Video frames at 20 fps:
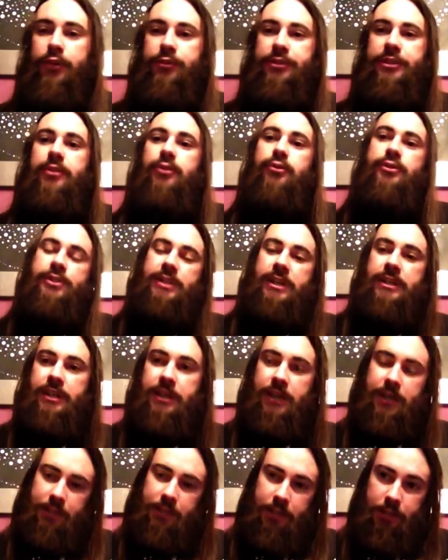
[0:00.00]
use it to
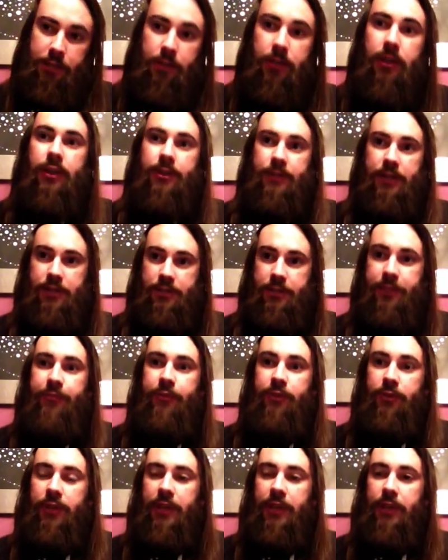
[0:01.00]
study another
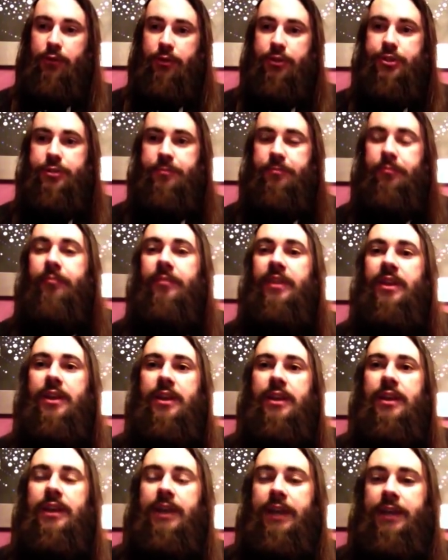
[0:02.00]
different language.
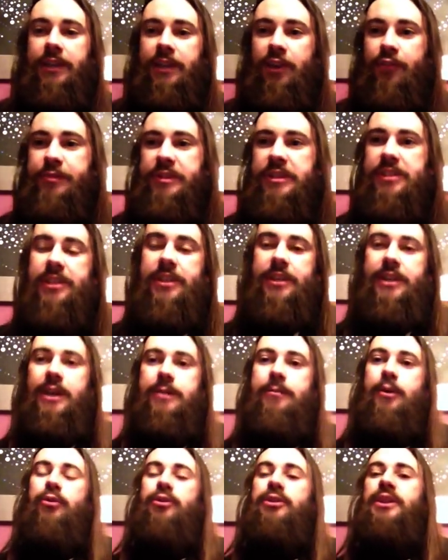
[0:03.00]
And I've been thinking
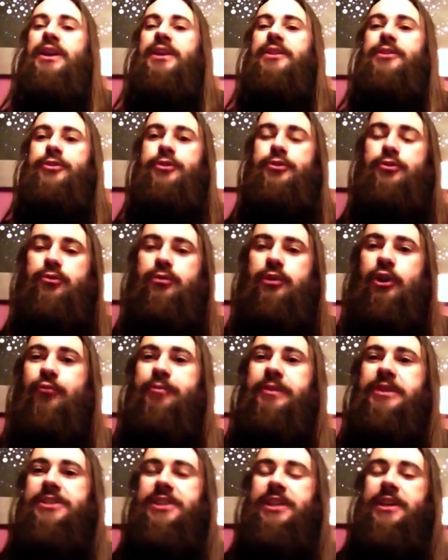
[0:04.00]
about that too.
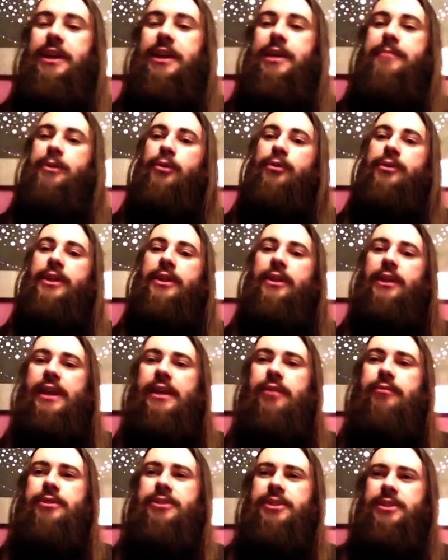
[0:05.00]
I've been thinking about that
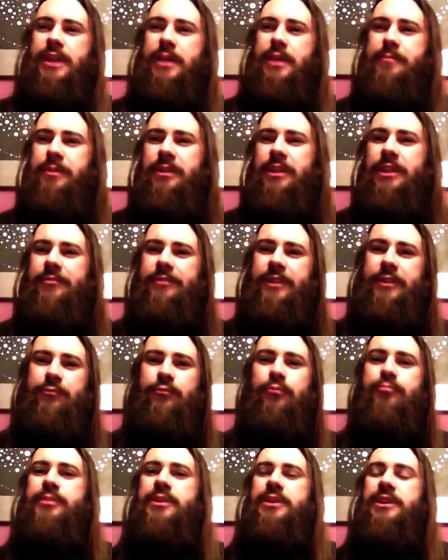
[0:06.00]
language, and I believe that
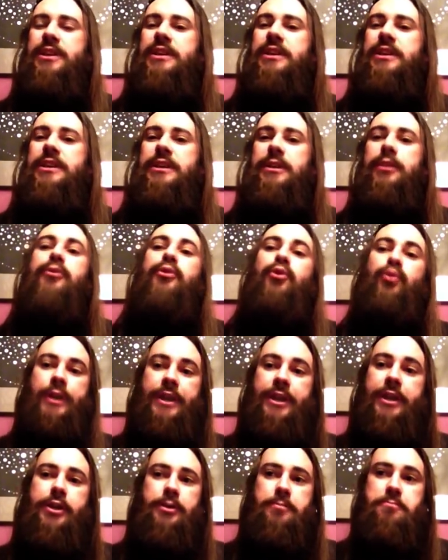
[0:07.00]
will be
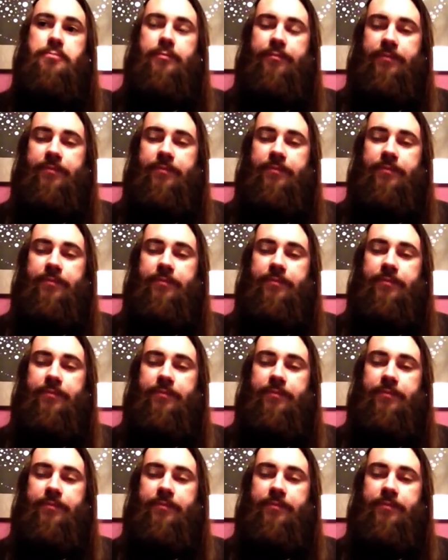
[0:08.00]
Greek.